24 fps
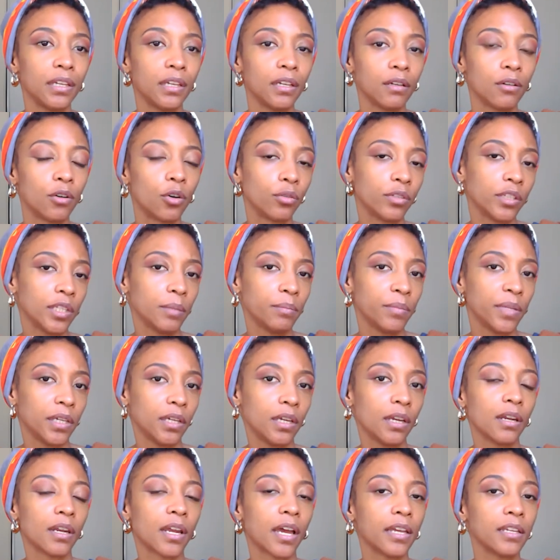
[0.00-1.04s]
only
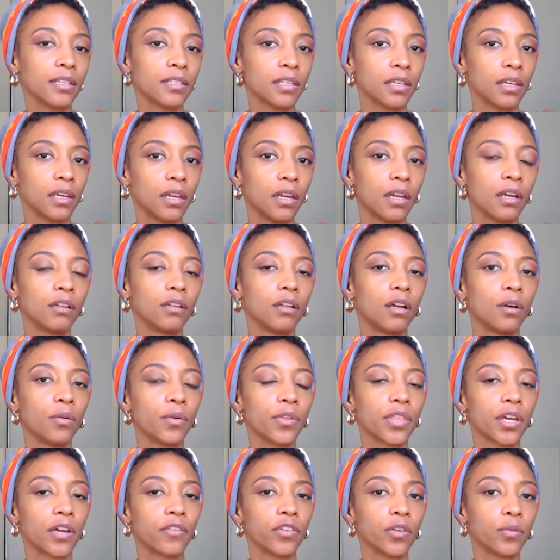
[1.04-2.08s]
being nice and getting along with
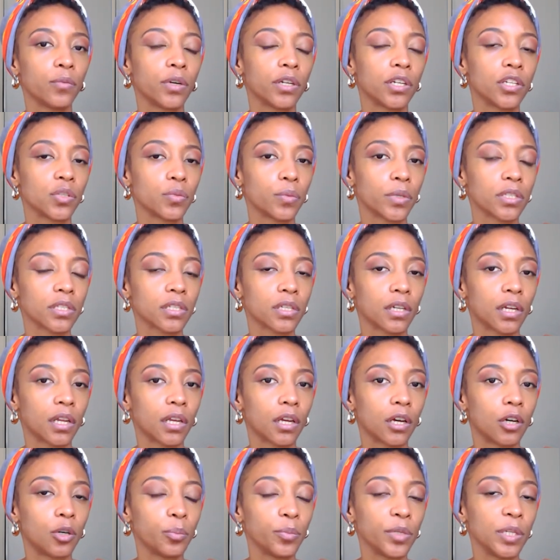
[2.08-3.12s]
everyone is what's going to
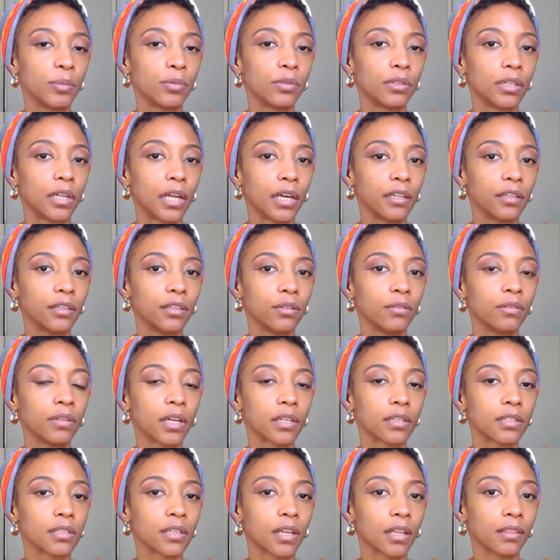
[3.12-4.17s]
help people like you,
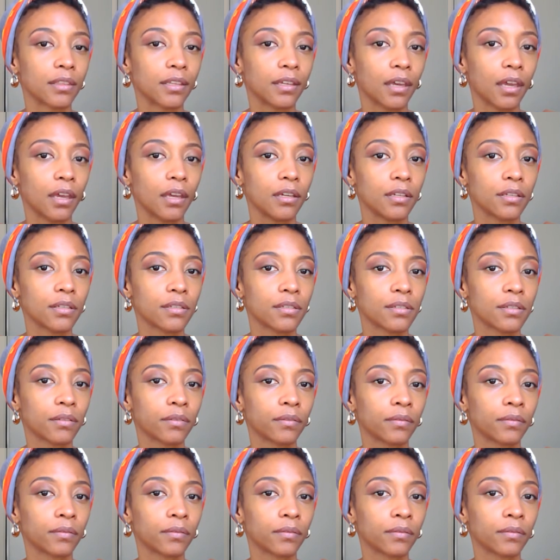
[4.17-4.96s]
that's not the case.